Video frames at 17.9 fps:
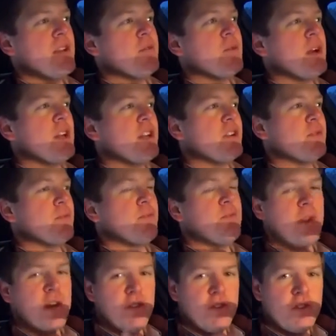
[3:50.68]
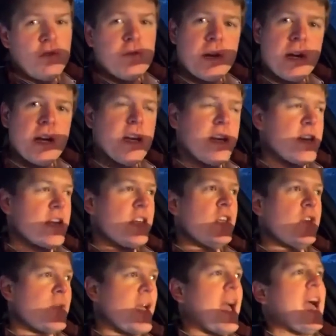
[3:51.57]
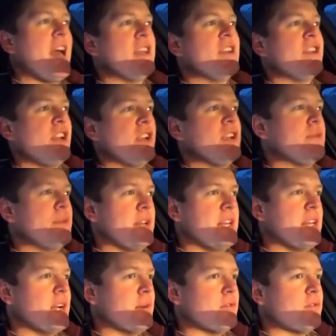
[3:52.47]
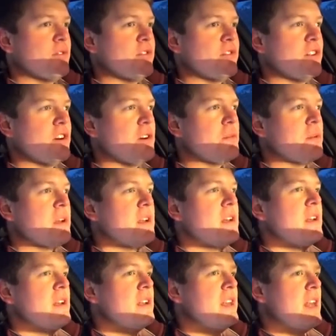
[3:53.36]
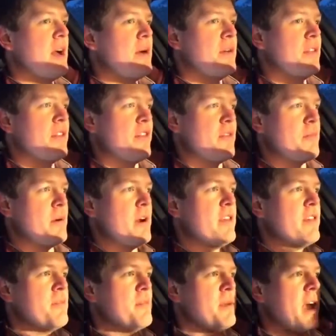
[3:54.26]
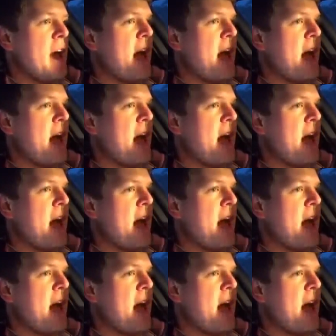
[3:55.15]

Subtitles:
at which, when you do brake, you can genuinely come to a stop. Now, it's surprising me